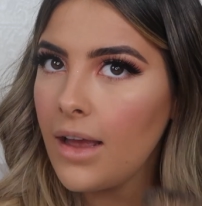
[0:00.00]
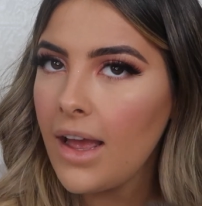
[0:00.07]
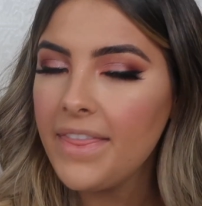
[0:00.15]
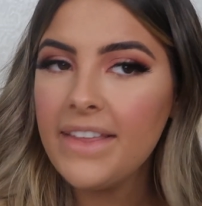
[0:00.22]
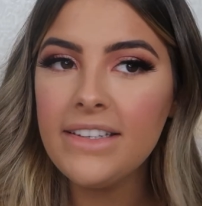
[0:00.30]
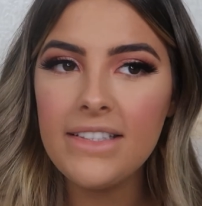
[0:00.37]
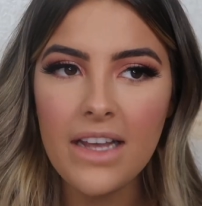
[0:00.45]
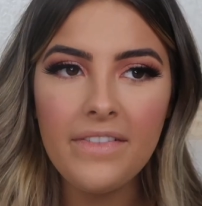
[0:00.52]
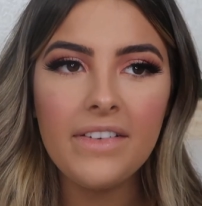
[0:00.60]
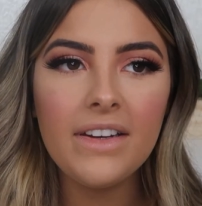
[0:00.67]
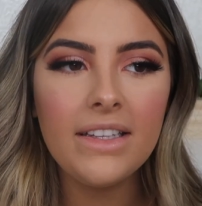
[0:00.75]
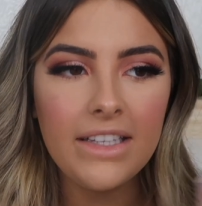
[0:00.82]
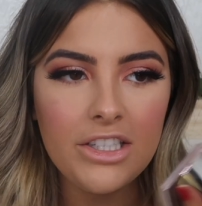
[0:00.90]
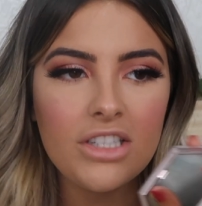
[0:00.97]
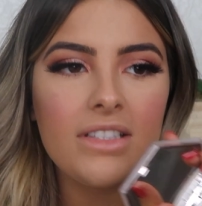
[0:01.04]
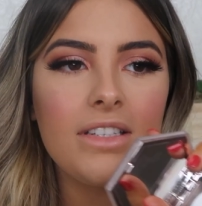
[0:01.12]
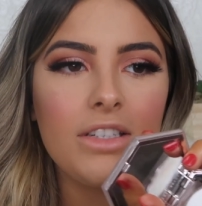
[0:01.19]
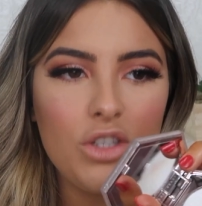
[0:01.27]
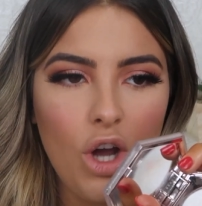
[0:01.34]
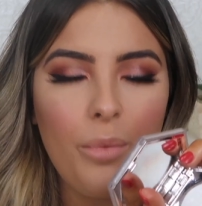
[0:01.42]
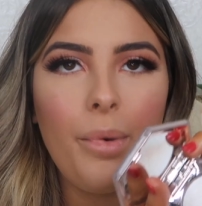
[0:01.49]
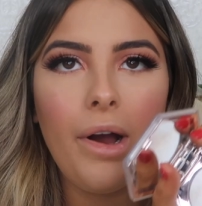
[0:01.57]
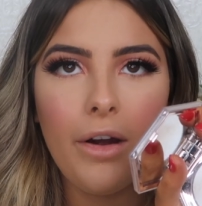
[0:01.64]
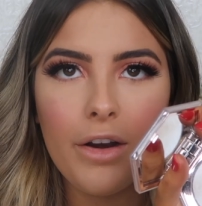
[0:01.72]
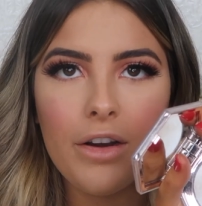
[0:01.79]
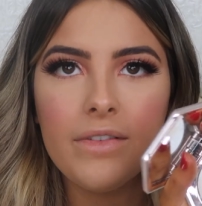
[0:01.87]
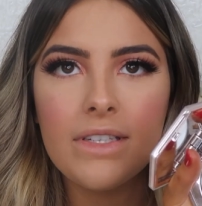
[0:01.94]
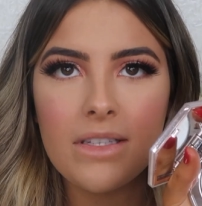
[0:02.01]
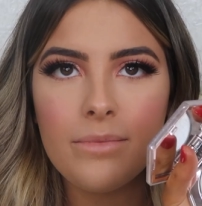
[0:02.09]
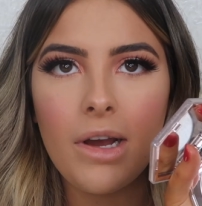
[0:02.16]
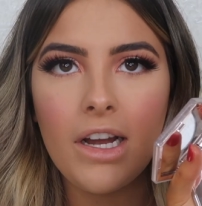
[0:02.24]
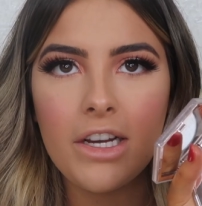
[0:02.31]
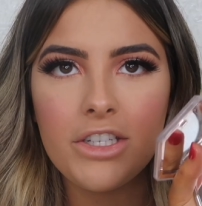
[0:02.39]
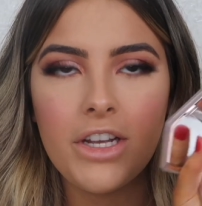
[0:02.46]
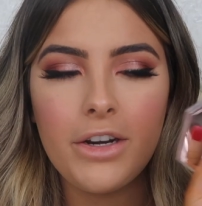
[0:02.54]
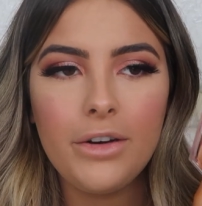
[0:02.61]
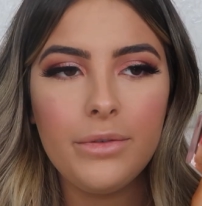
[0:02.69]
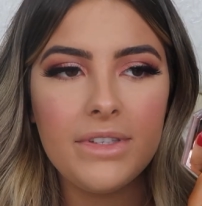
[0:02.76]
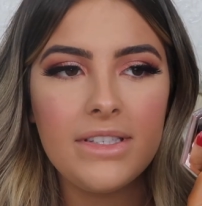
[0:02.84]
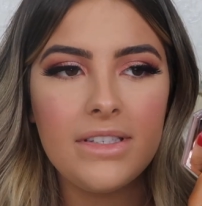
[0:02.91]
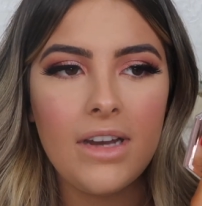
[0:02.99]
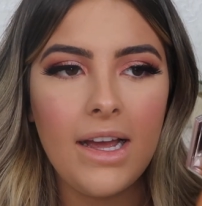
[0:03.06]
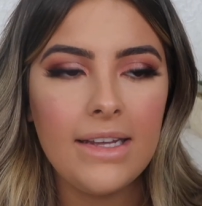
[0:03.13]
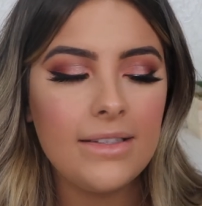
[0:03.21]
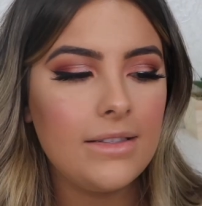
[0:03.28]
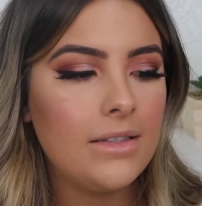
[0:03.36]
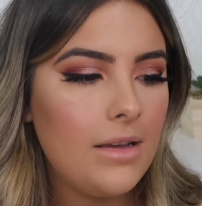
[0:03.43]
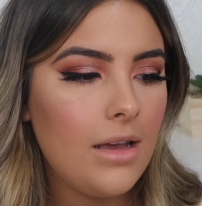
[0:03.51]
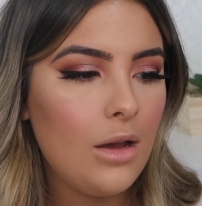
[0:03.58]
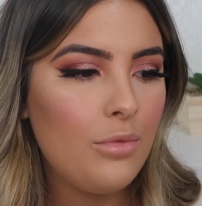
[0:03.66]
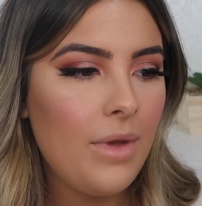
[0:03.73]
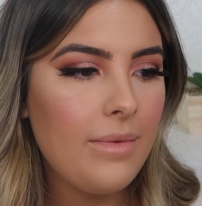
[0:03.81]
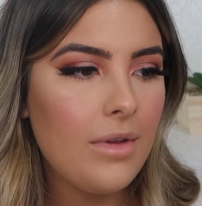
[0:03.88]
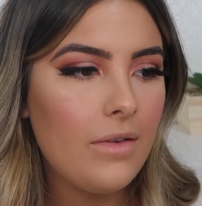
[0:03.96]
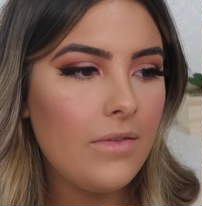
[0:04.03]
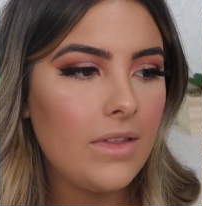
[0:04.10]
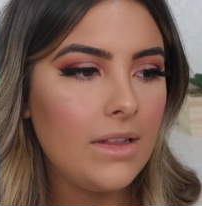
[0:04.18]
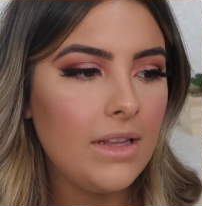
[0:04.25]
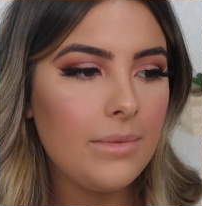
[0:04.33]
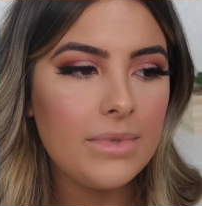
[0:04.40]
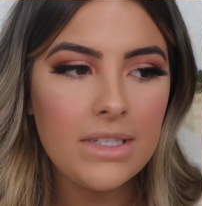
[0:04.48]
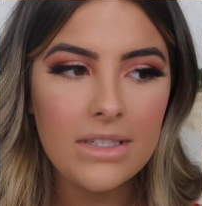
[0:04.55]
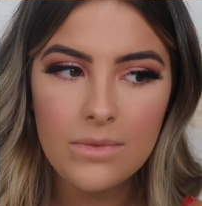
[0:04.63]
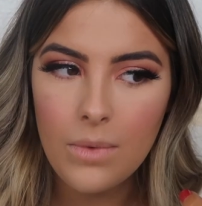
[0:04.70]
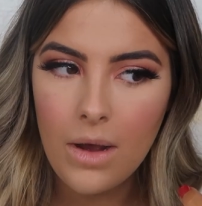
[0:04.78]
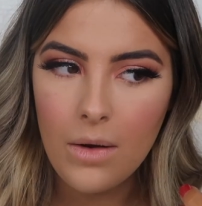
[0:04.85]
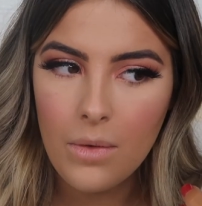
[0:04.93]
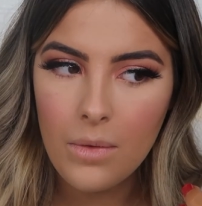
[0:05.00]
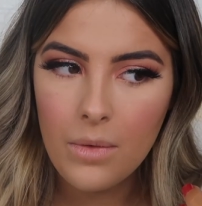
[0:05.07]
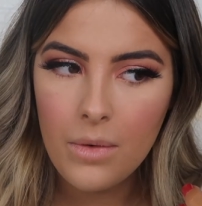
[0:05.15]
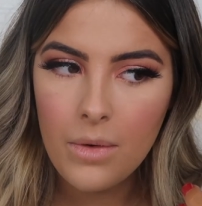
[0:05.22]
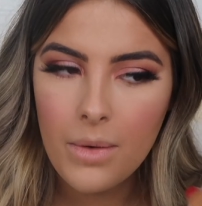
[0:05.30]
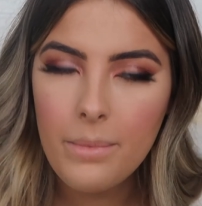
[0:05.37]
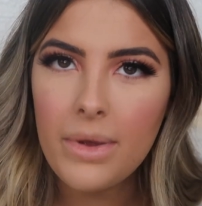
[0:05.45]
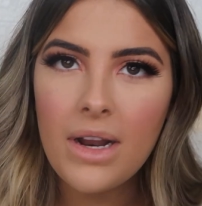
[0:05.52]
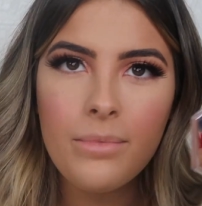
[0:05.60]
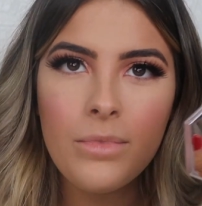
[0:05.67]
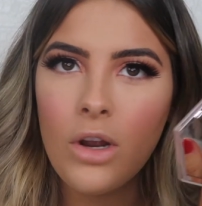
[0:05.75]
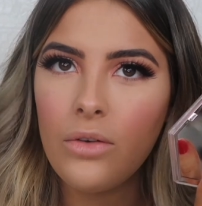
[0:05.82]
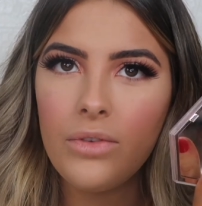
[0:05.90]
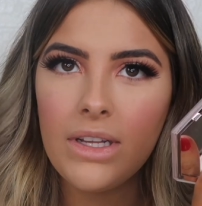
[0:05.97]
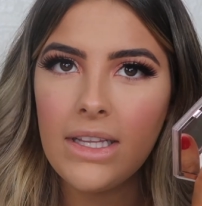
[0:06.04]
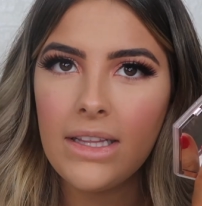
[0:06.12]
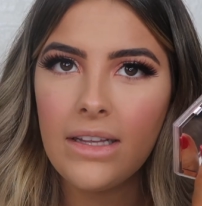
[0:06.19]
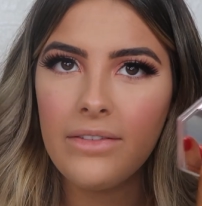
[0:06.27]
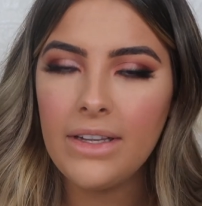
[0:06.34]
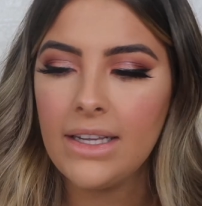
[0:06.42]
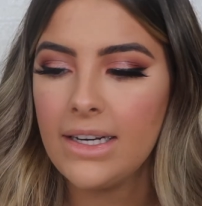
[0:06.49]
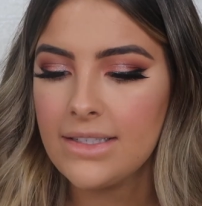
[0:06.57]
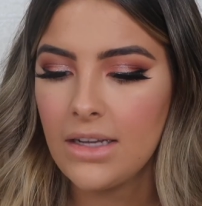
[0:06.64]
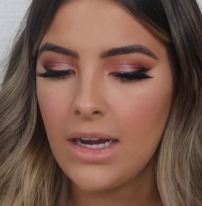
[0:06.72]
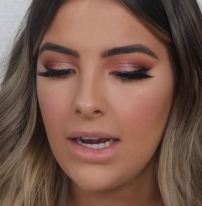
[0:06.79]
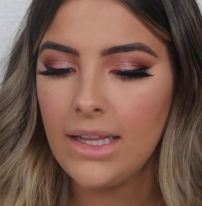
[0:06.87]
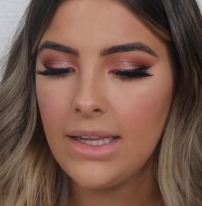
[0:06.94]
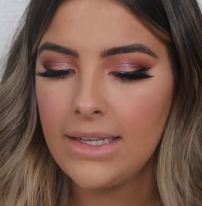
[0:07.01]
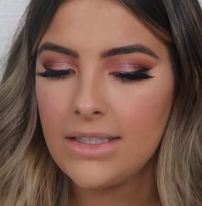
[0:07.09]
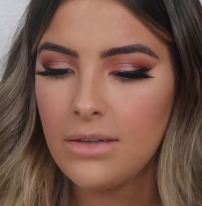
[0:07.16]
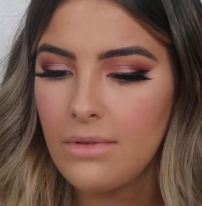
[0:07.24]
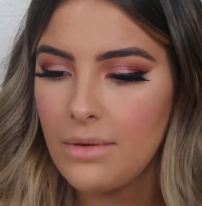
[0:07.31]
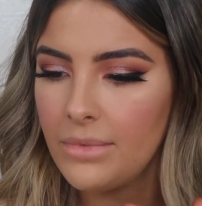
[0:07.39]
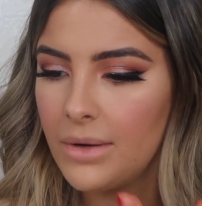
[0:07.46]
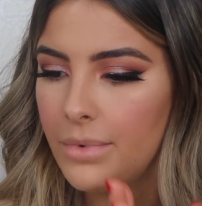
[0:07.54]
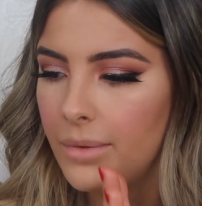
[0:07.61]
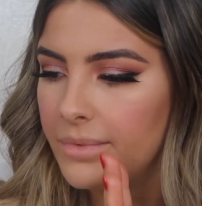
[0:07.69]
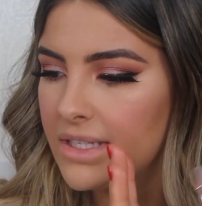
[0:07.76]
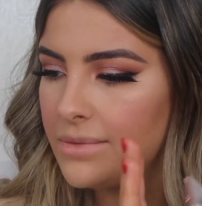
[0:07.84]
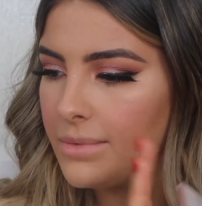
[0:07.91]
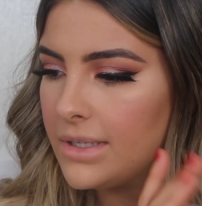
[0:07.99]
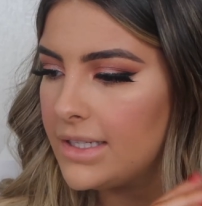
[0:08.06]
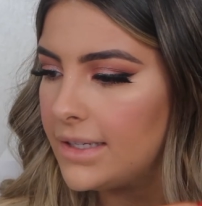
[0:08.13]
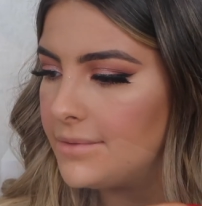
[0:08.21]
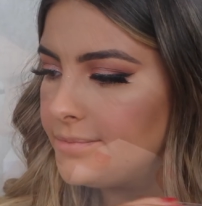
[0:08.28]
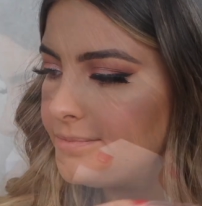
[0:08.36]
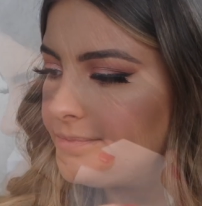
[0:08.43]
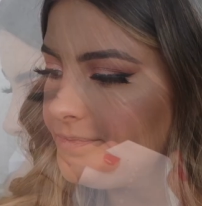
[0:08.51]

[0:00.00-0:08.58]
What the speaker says: I think definitely just a topper over some eyeshadow, it's nice. Or maybe over the lips as well. But I'm not really loving it as a highlight, so I'm gonna pop this one down.